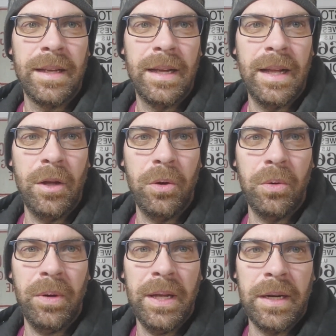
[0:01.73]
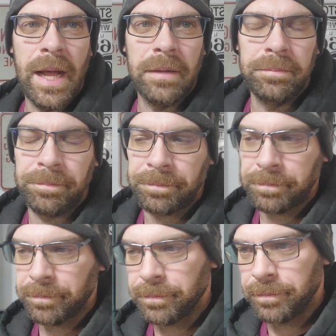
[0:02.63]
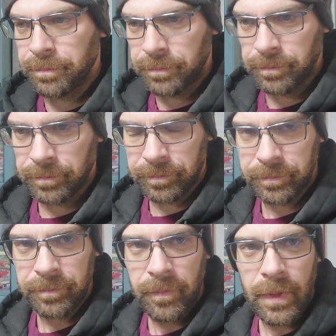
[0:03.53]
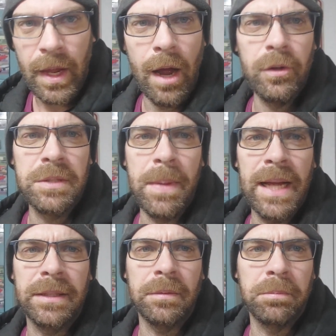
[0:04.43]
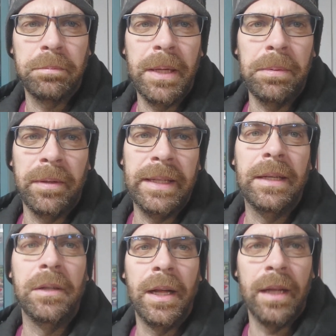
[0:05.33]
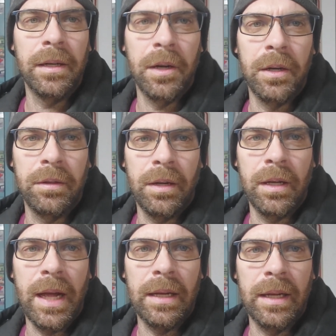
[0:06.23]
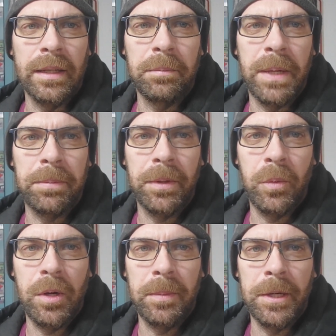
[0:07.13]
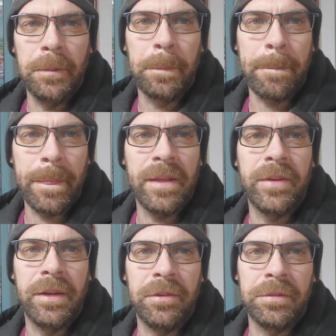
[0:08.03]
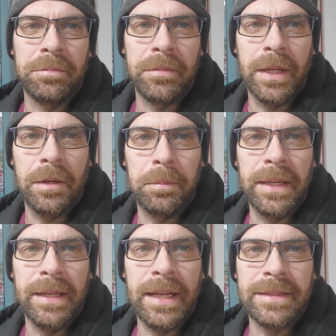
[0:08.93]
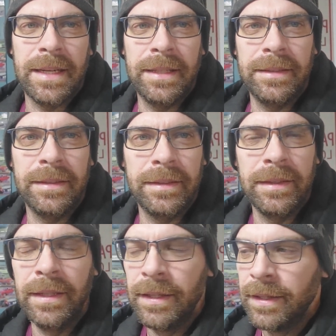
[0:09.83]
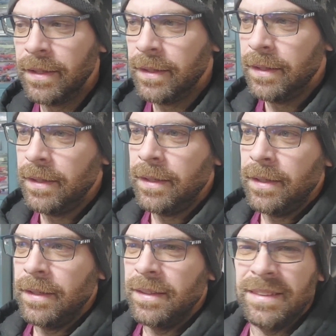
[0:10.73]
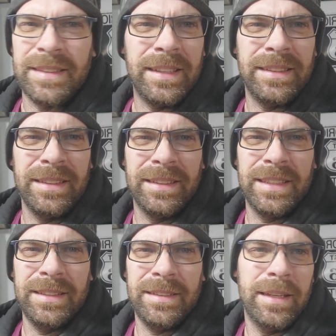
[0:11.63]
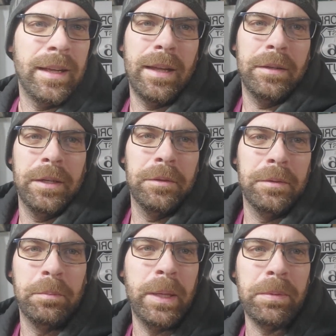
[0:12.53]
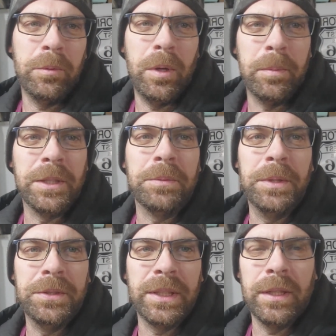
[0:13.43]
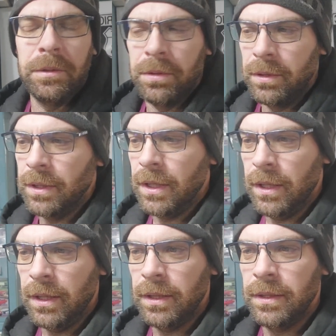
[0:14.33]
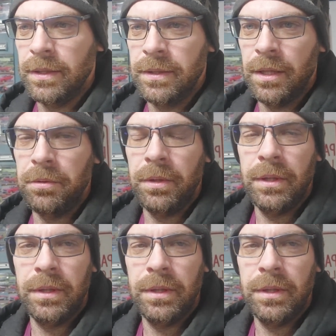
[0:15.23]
Hello, Internet. I always imagine people of the Internet are a lot like people of Walmart. Have you ever, been to that site? Does the site still exist? I don't know. People of Walmart's amusing, though. So,